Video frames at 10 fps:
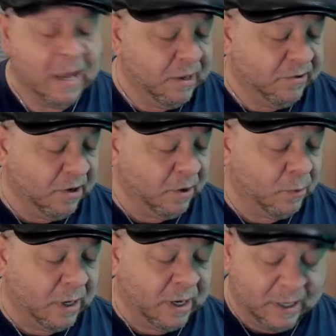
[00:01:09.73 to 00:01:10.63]

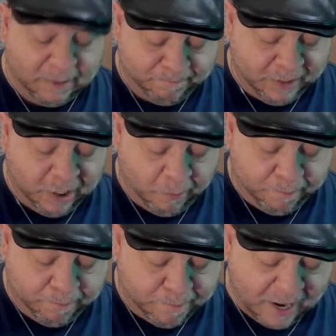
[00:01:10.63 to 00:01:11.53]
So,
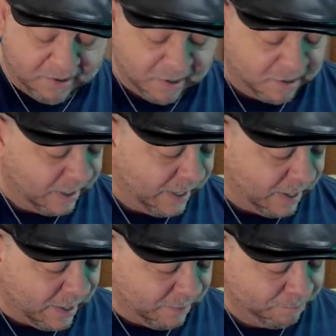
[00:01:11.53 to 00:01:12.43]
basically,
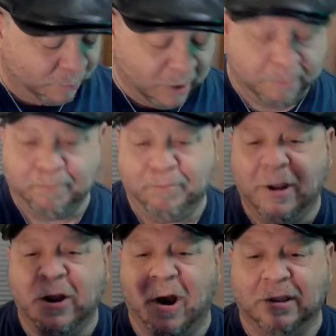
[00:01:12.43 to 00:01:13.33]
well,
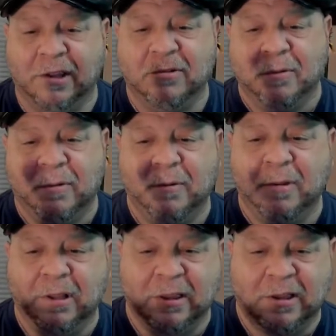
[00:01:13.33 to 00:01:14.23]
regardless,
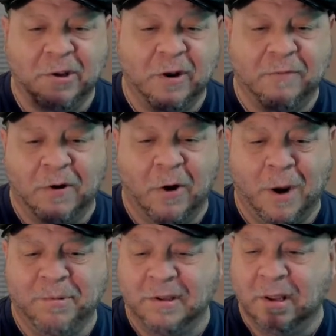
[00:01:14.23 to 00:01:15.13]
2 different
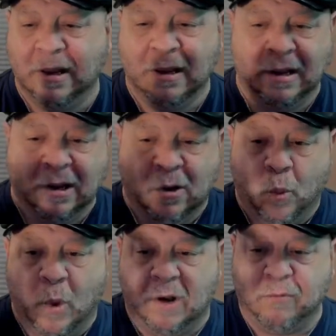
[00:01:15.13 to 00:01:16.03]
harps.
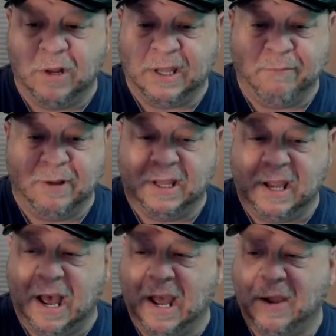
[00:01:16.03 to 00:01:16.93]
One really, really
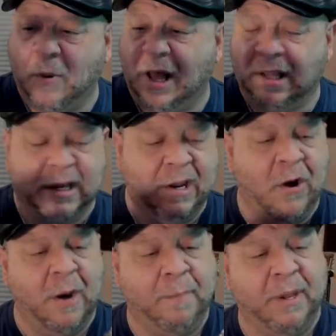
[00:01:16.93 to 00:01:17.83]
high quality
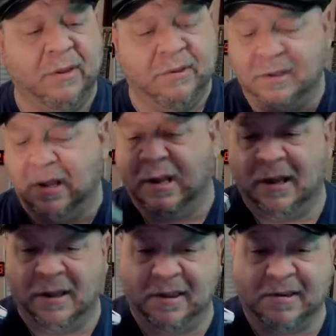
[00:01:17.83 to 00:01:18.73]
harp is
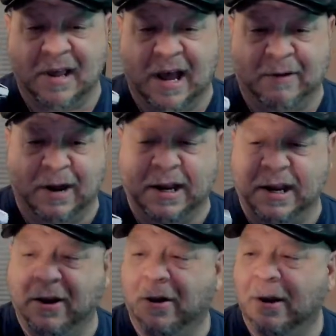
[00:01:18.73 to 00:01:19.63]
this guy right
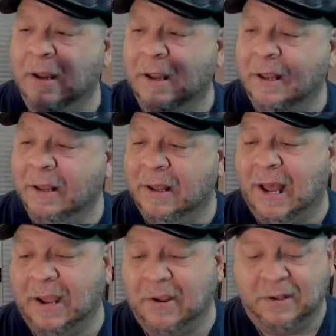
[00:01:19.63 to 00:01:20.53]
here.
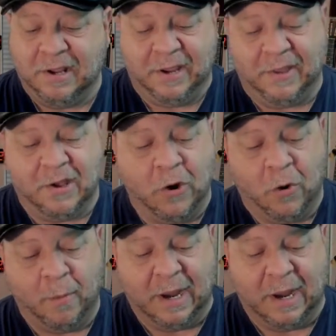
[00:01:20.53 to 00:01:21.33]
I couldn't tell you the comb.